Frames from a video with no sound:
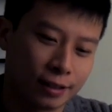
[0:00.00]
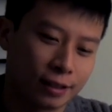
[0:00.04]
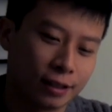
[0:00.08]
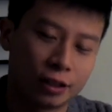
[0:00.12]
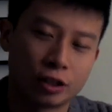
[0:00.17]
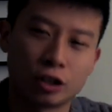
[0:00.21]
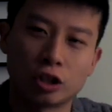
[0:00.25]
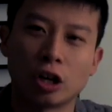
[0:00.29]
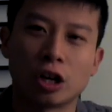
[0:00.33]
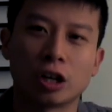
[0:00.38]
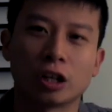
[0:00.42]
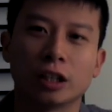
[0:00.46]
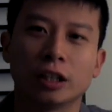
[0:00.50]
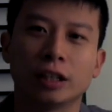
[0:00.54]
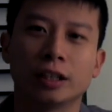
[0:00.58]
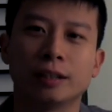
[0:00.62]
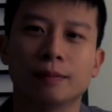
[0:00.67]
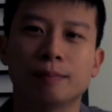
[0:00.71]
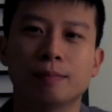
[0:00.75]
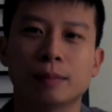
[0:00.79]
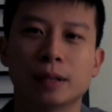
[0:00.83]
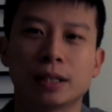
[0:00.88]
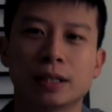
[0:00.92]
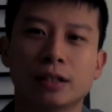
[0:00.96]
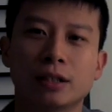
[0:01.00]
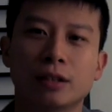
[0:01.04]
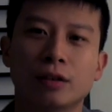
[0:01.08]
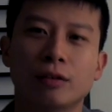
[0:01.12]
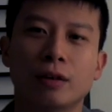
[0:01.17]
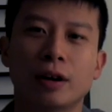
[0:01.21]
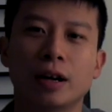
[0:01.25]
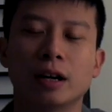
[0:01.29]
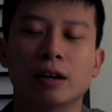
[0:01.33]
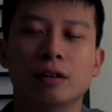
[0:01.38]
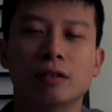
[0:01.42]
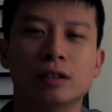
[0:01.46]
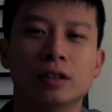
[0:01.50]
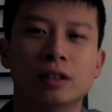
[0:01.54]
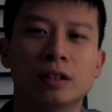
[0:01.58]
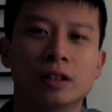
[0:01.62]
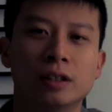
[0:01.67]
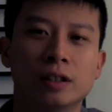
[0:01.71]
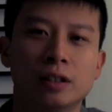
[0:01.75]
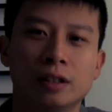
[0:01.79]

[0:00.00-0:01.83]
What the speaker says: a chocolate, mixed it around,